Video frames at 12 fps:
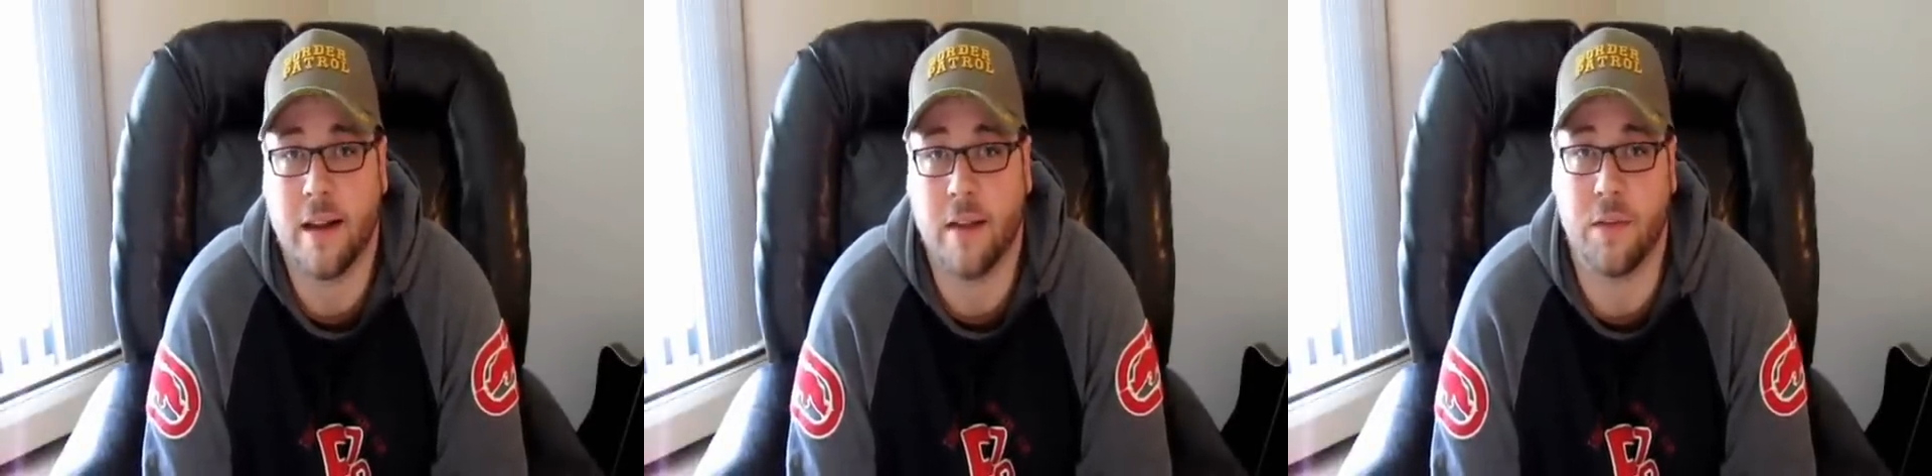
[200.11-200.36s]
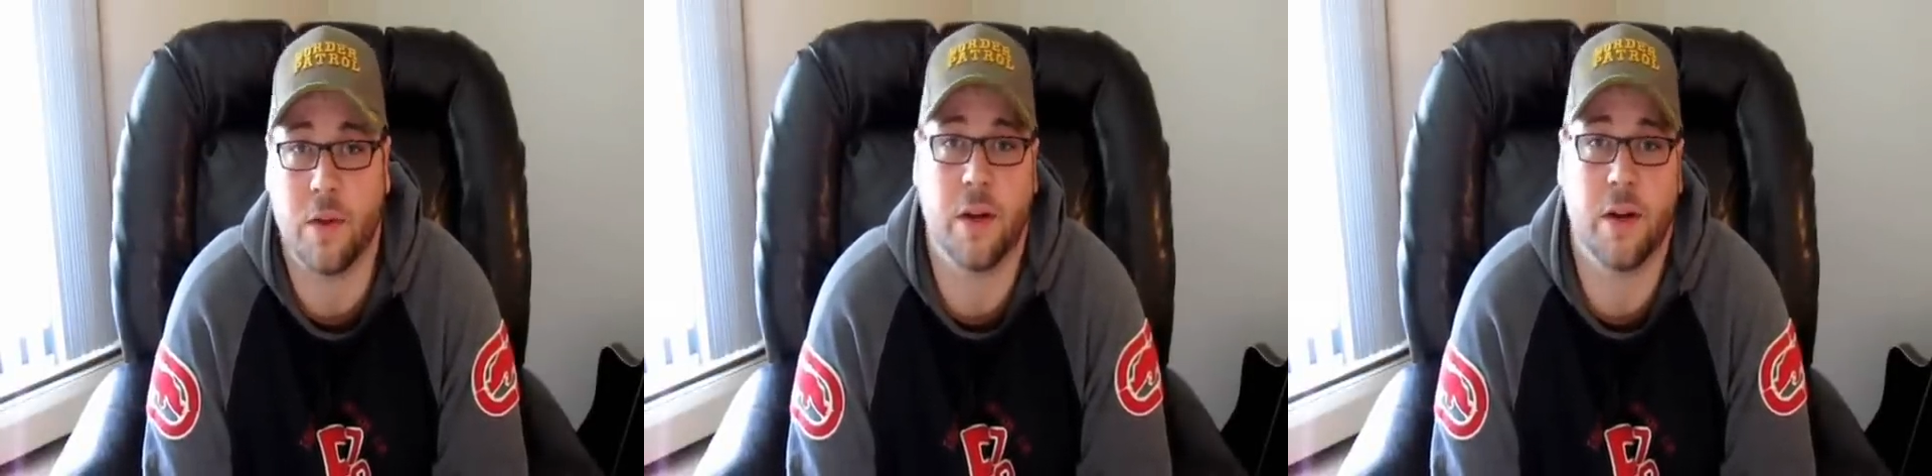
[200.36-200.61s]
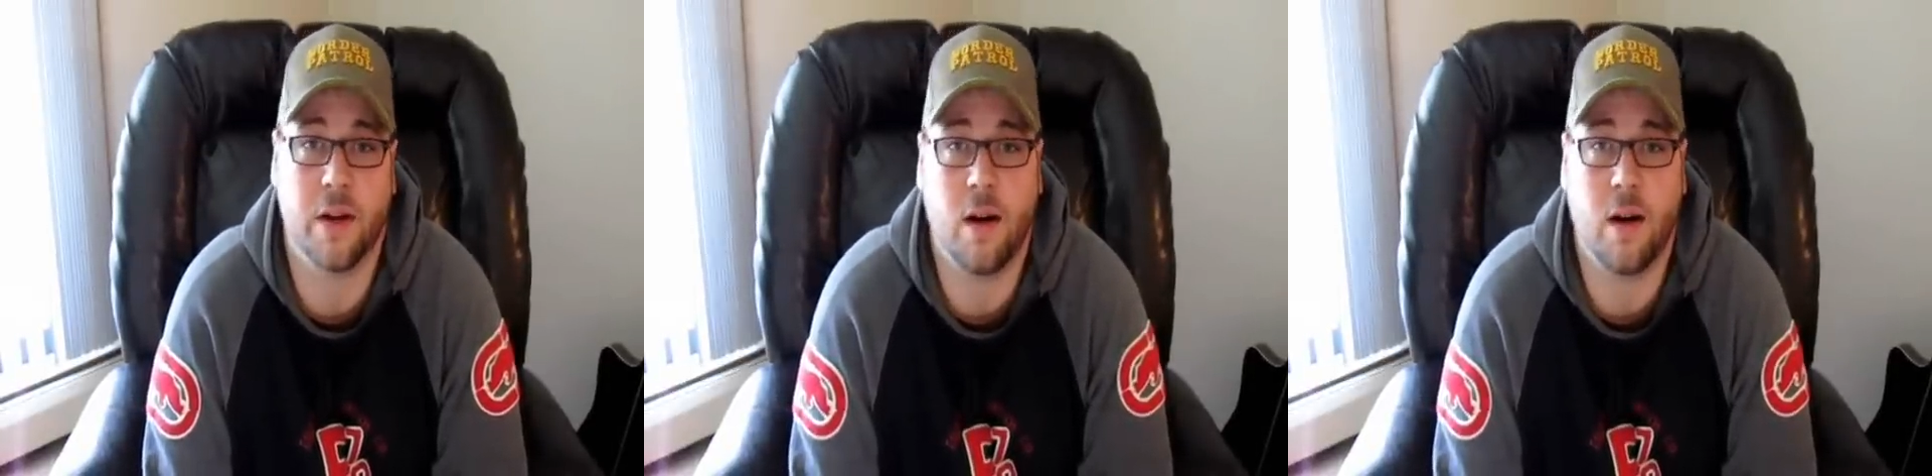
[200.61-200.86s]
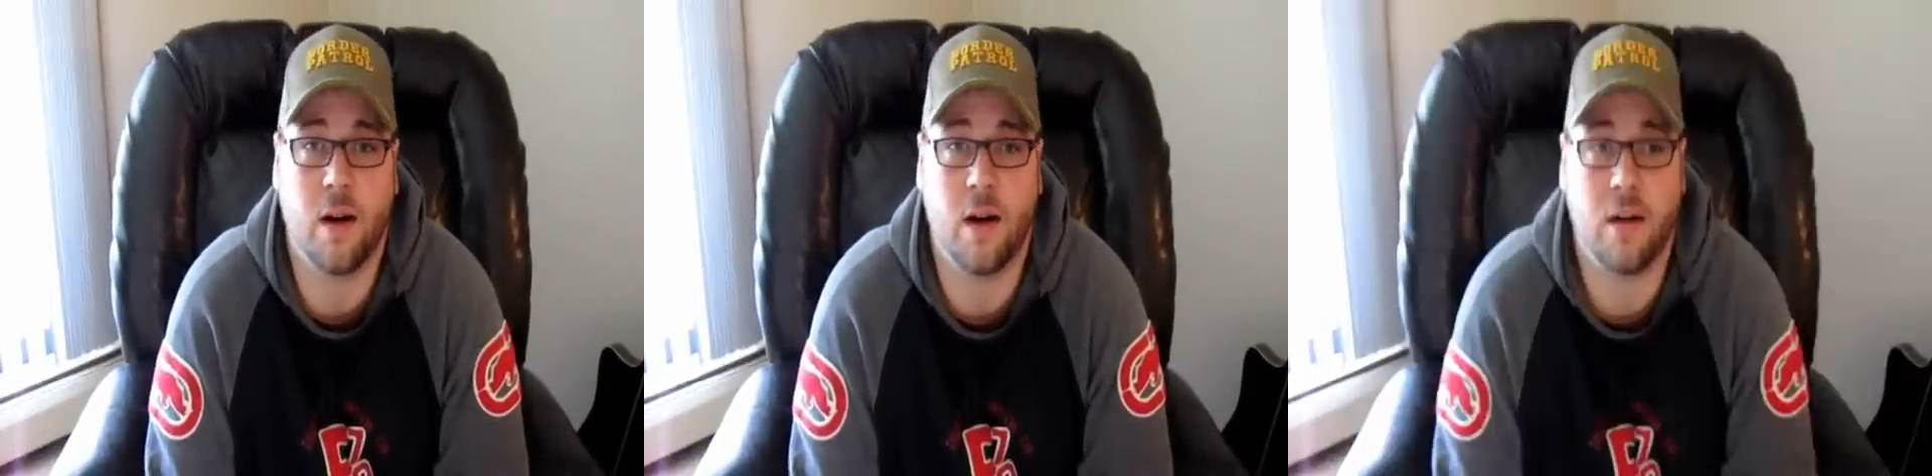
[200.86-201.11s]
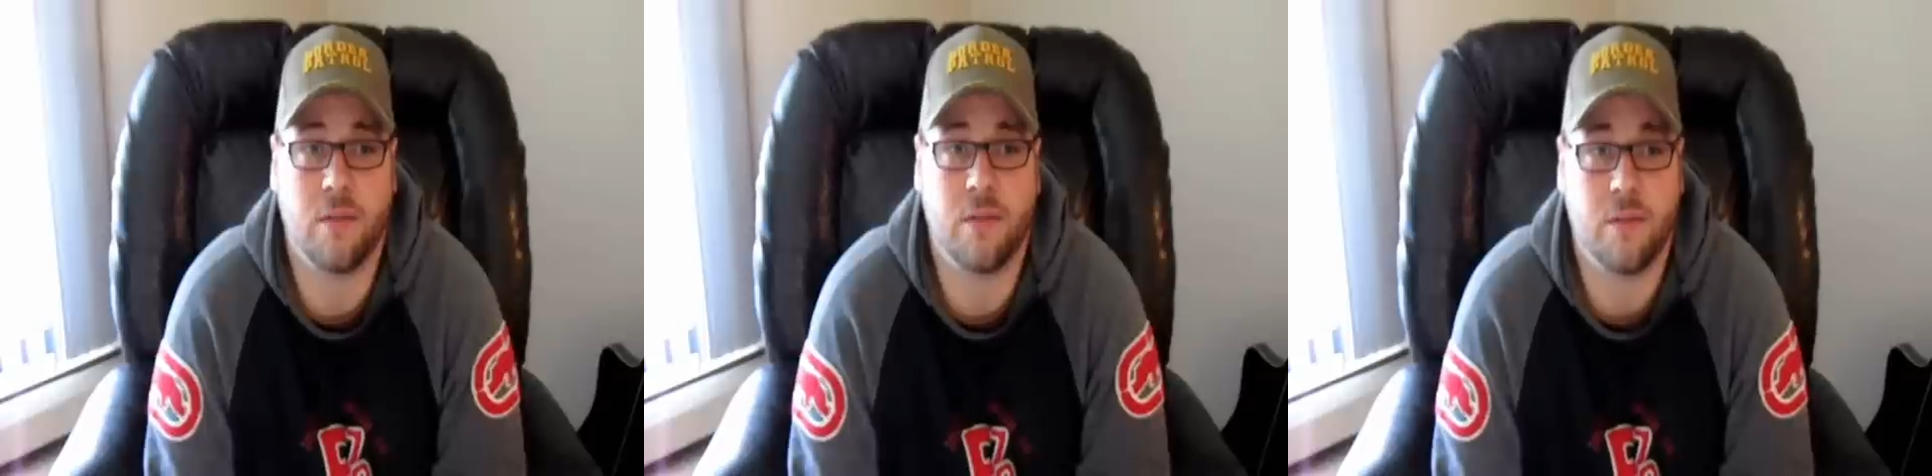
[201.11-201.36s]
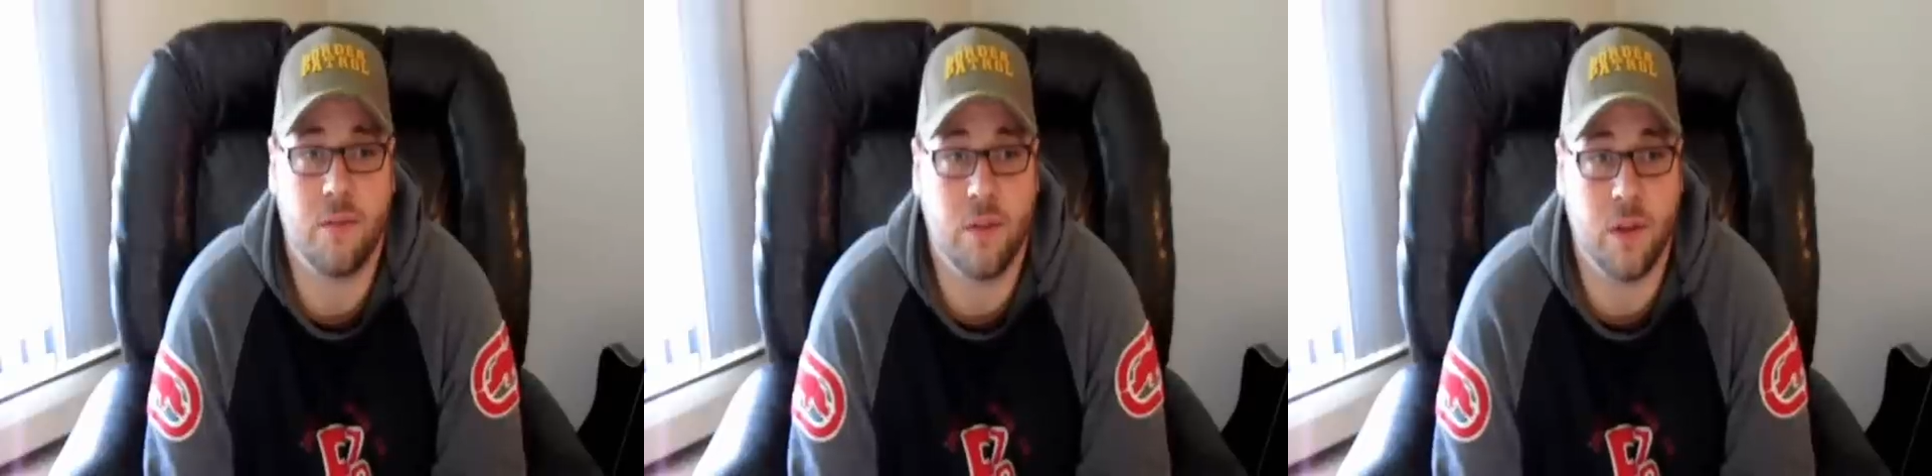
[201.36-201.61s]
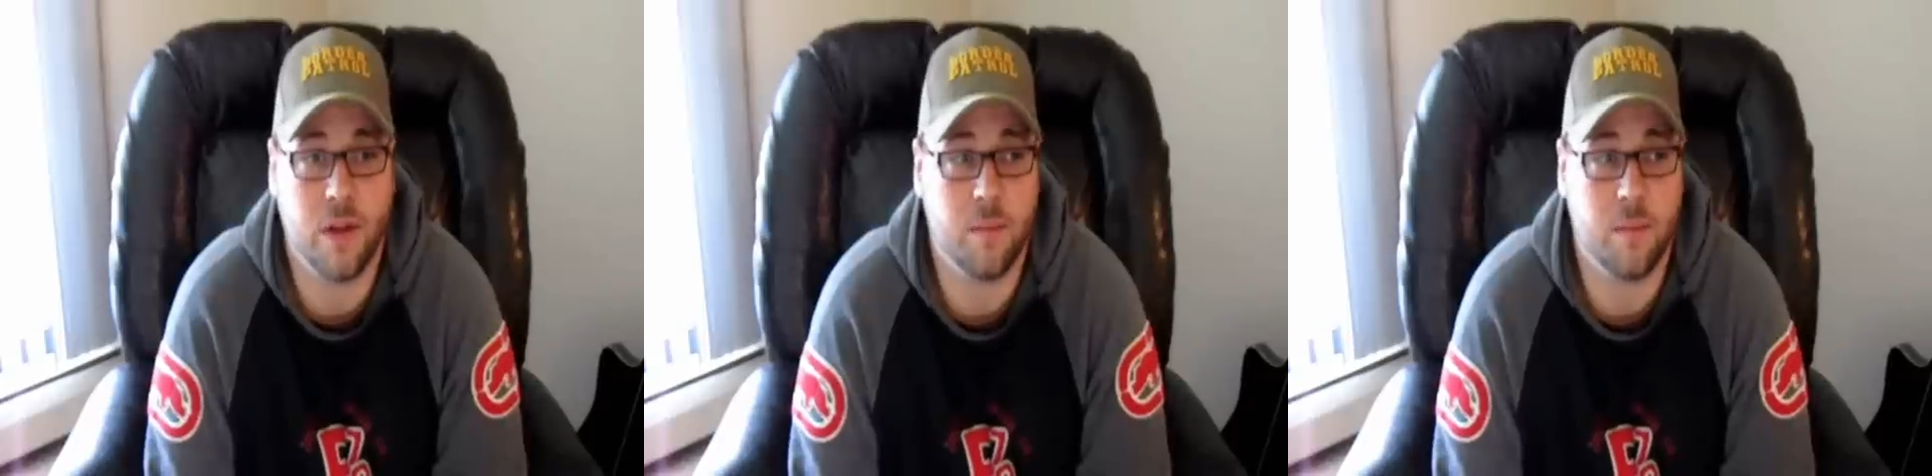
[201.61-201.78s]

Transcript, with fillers: if you hear it go off you